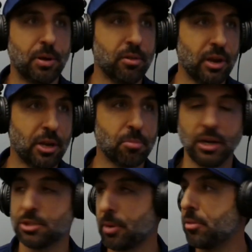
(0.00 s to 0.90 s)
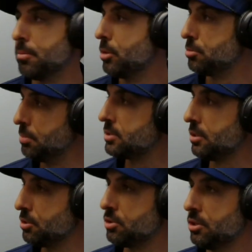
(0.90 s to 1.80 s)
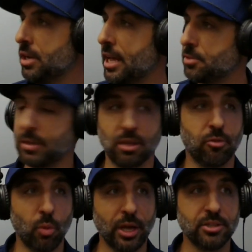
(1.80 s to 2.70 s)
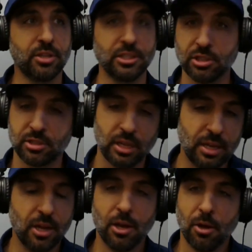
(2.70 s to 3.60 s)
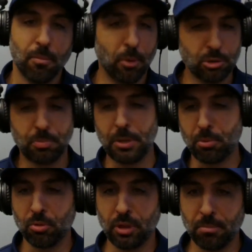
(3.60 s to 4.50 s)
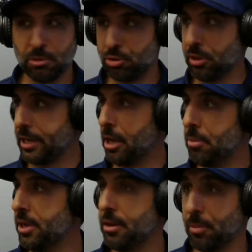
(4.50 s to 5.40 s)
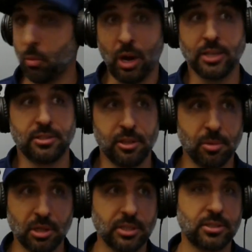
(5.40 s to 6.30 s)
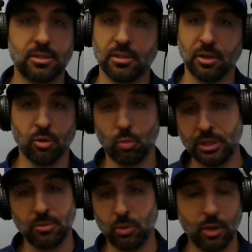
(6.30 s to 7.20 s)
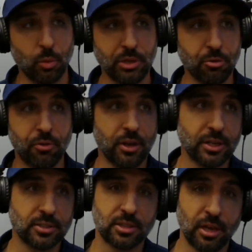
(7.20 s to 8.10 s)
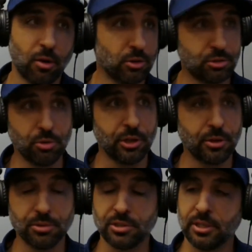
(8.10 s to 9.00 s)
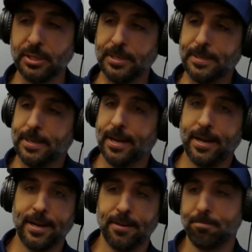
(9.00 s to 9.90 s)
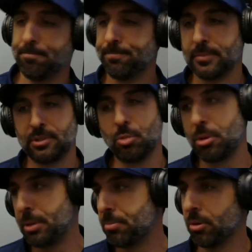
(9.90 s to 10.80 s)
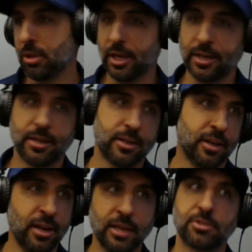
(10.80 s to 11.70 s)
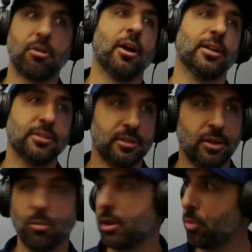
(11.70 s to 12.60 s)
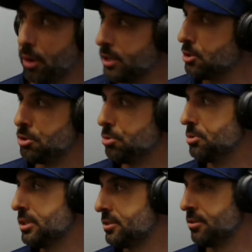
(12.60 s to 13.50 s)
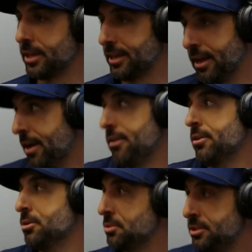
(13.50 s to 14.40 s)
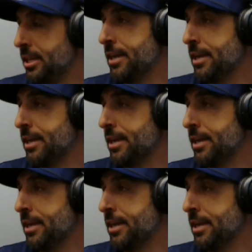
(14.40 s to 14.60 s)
than anybody, it's probably the most misunderstood aspect of a wedge. They just, most people, I'm sure they come in, and when I see them at least, or we do fittings at our studios, so many people are in like an S grind. And we're like, well, why did you choose this? And you're like, I don't know, it's standard.